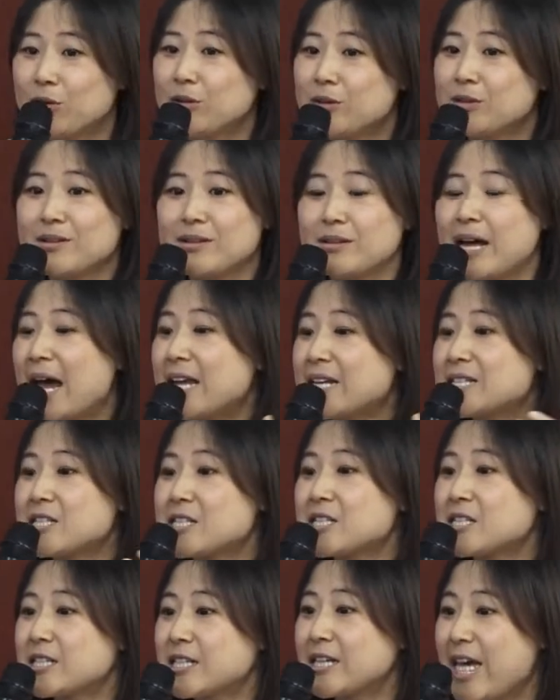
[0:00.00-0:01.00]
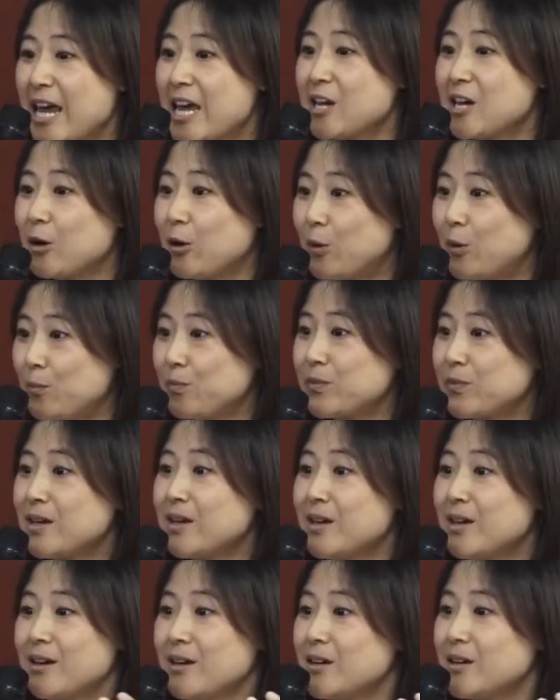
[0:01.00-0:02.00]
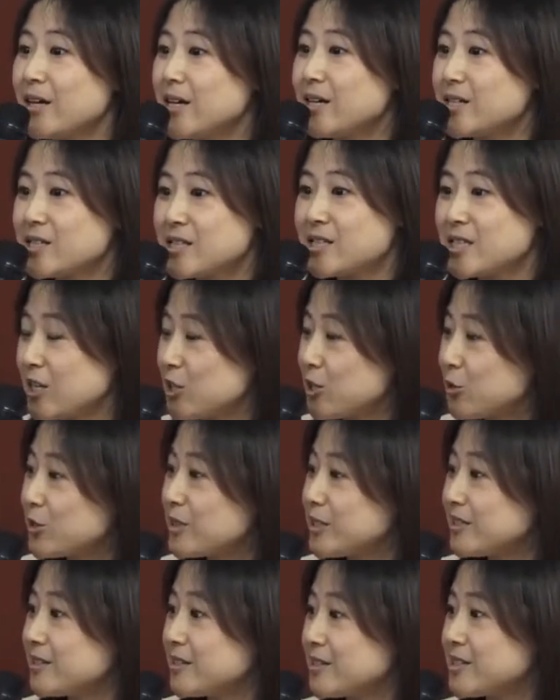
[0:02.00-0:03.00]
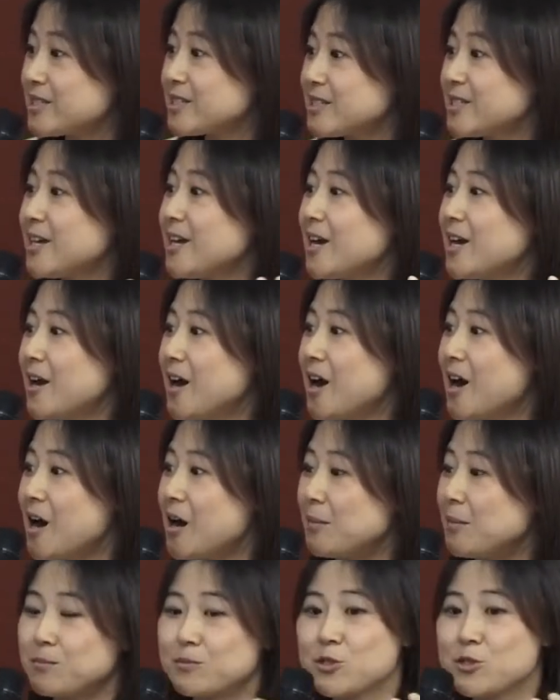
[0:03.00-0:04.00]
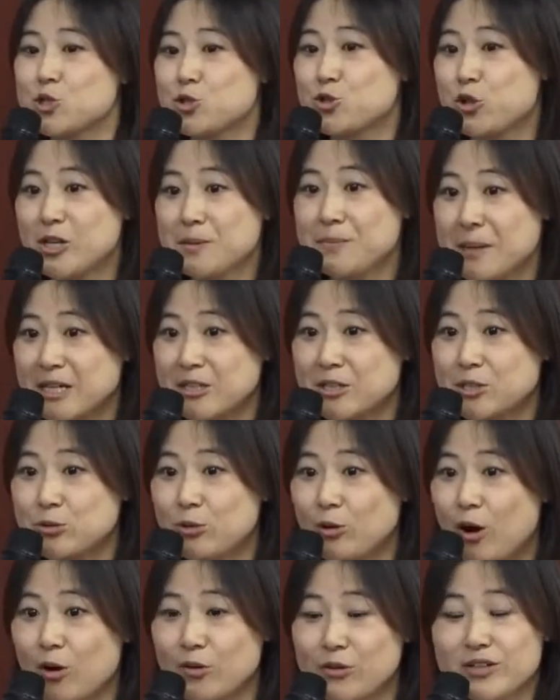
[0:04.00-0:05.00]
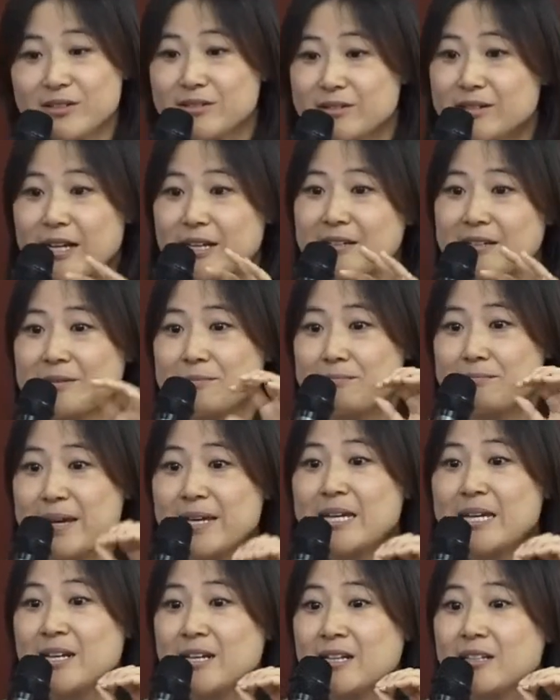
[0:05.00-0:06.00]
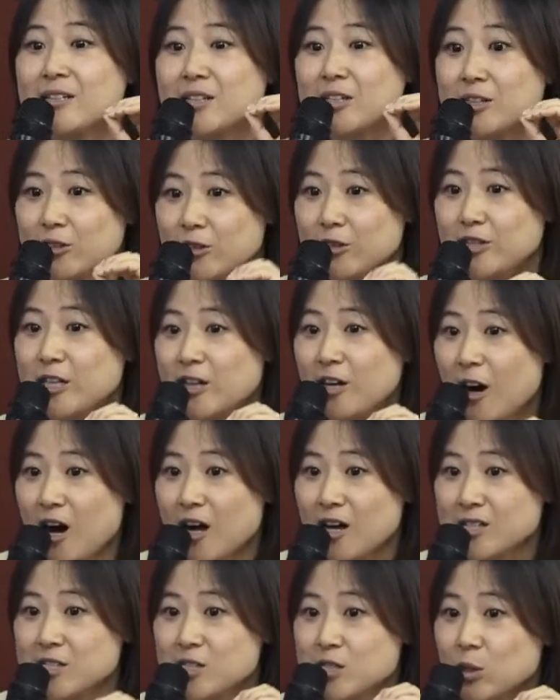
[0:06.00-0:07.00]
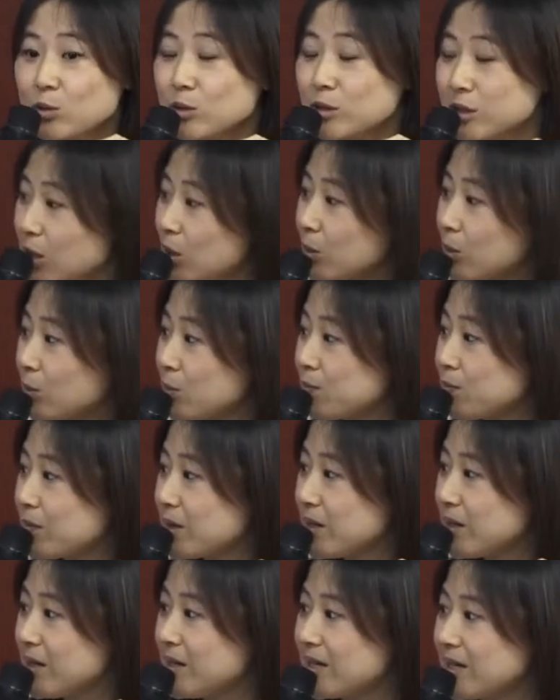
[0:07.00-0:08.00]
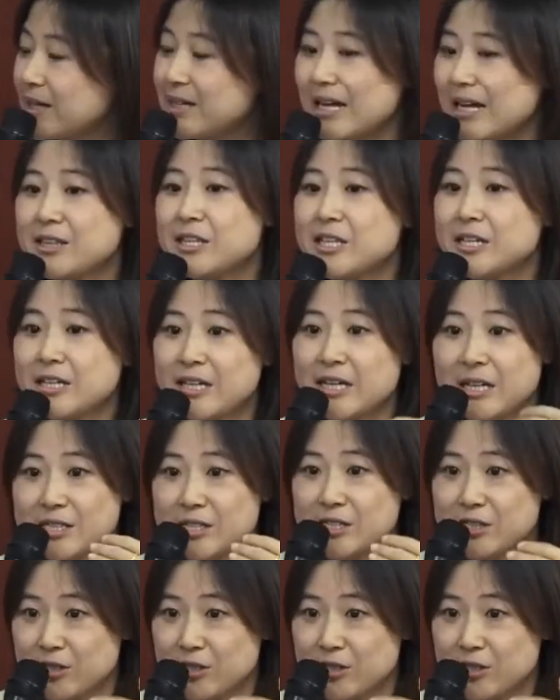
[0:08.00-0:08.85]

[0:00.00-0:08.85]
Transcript: at scale, synchronous streaming to all, they're like making learning costs so low. And I think it's